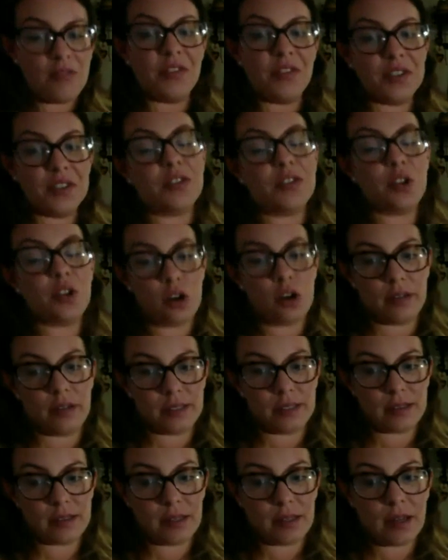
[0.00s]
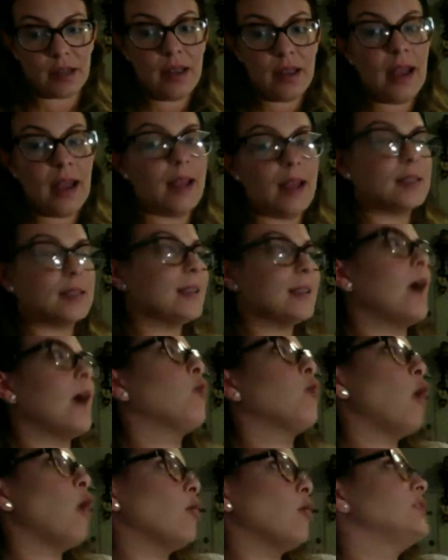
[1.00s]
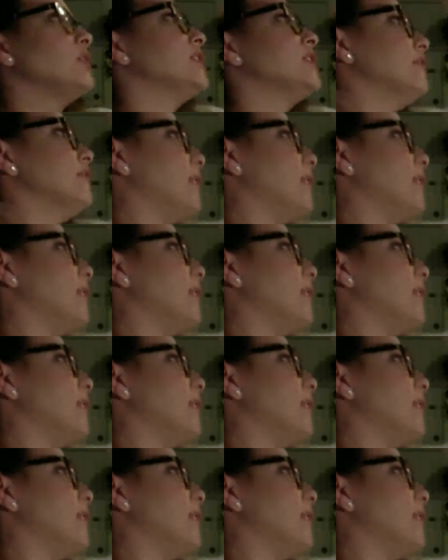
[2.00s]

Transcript: of this currency? It's not what was